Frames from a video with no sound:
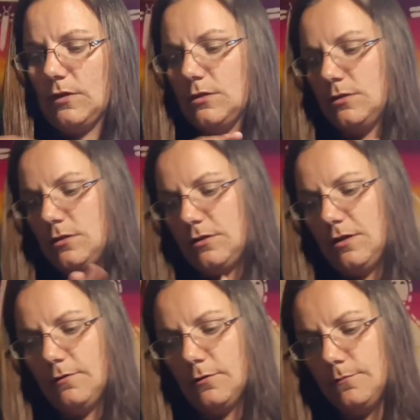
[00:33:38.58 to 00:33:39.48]
The
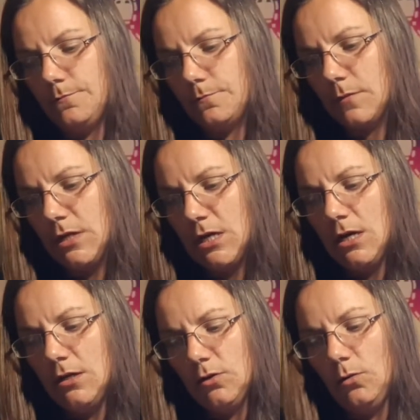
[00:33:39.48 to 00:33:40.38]
Devil.
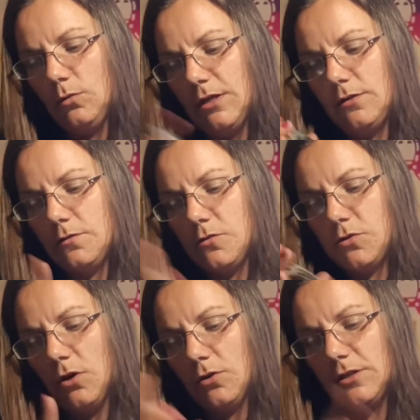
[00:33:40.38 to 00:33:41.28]
Don't let
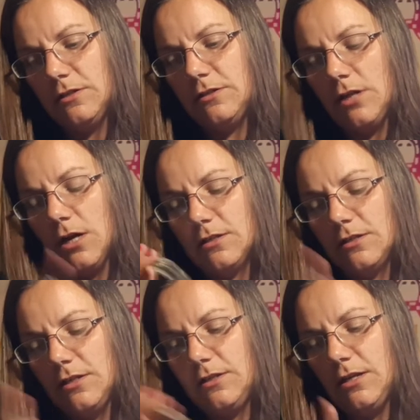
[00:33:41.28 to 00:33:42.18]
darkness,
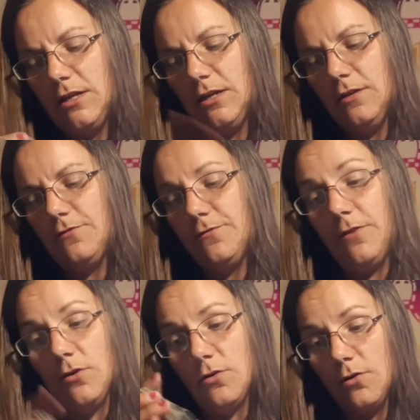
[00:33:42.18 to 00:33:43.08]
toxicity,
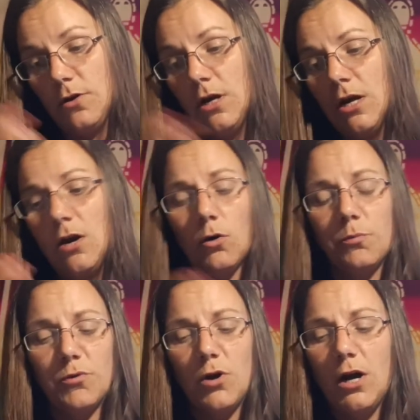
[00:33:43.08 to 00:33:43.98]
fear, or
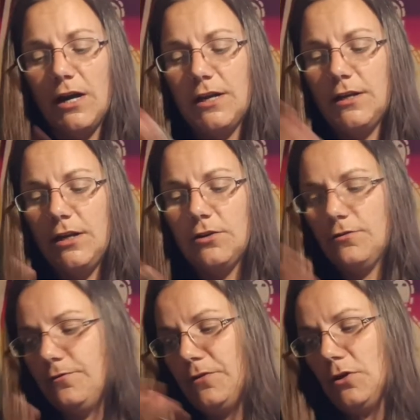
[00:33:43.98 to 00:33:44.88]
pride
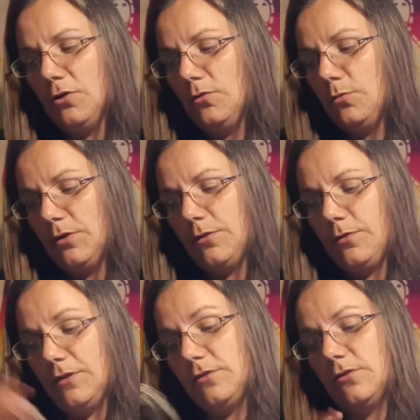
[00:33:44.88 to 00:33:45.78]
interfere with
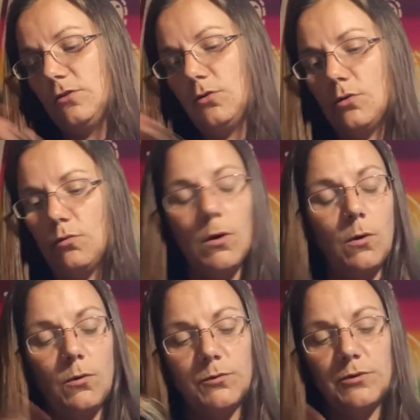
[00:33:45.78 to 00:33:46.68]
this
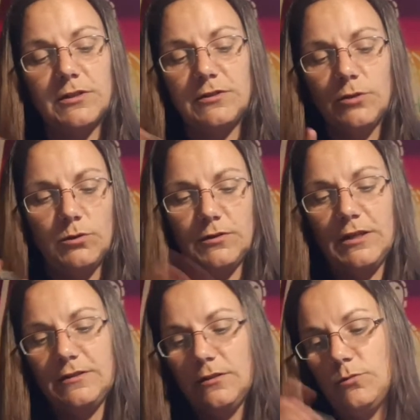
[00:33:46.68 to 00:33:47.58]
growth, with the soul's
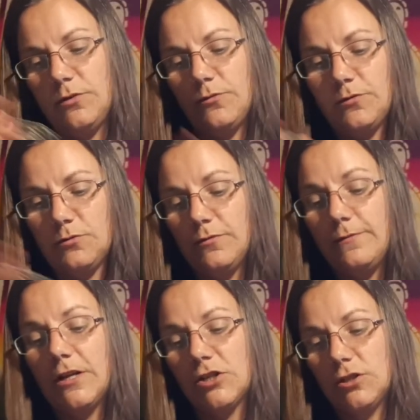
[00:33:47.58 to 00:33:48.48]
lesson, with this
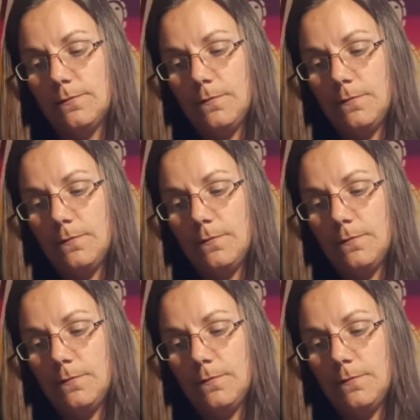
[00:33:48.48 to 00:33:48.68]
reflection.